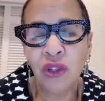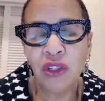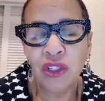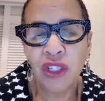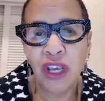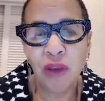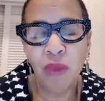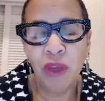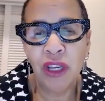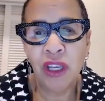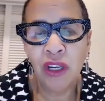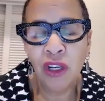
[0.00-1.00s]

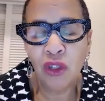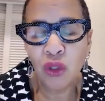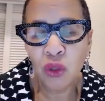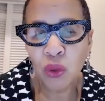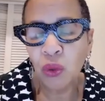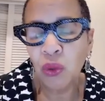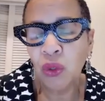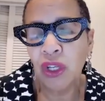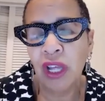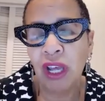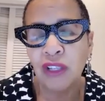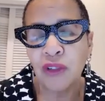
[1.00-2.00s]
assignment. And it truly
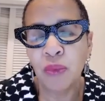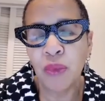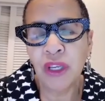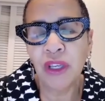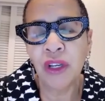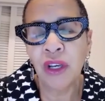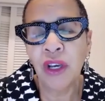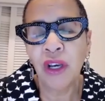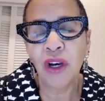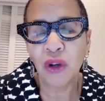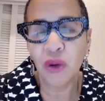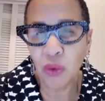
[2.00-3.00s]
has been
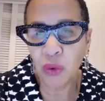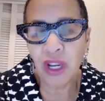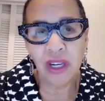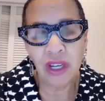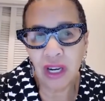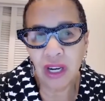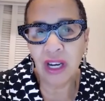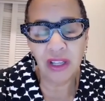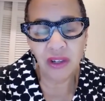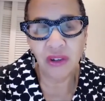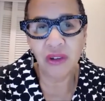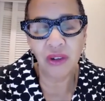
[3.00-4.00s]
a great
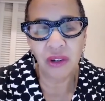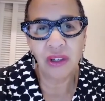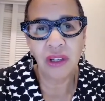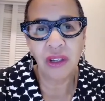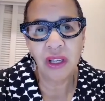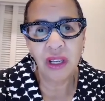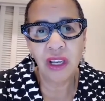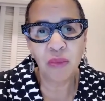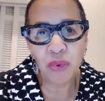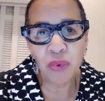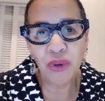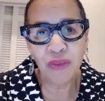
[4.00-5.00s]
honor and
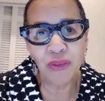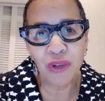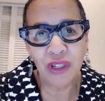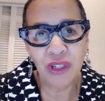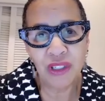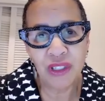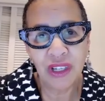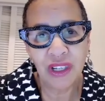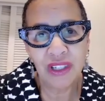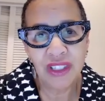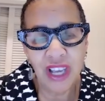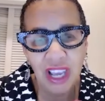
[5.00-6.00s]
privilege
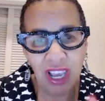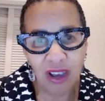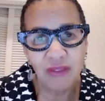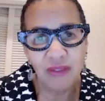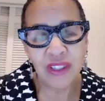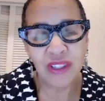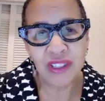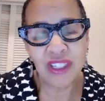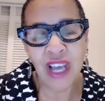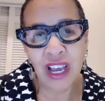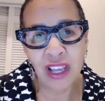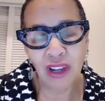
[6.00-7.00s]
to have this
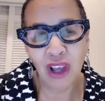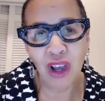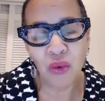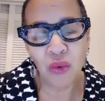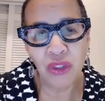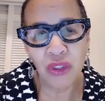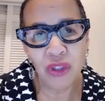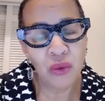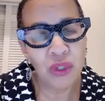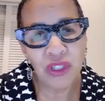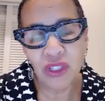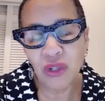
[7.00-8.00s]
dialogue with you.
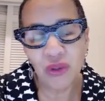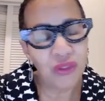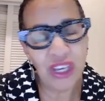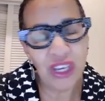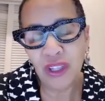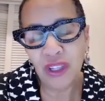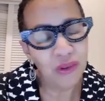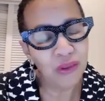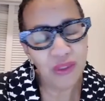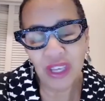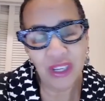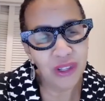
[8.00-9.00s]
And so thank you
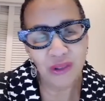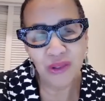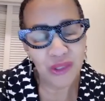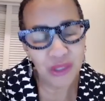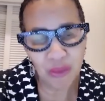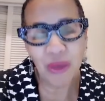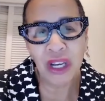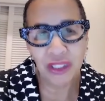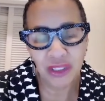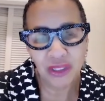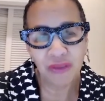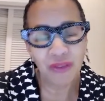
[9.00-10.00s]
so
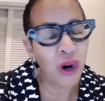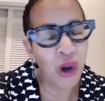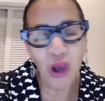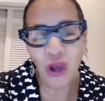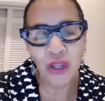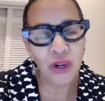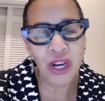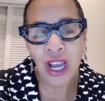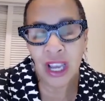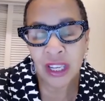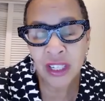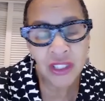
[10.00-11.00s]
much for all your
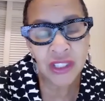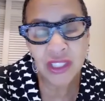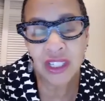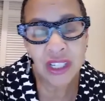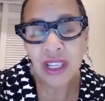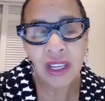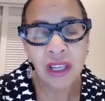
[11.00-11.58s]
honesty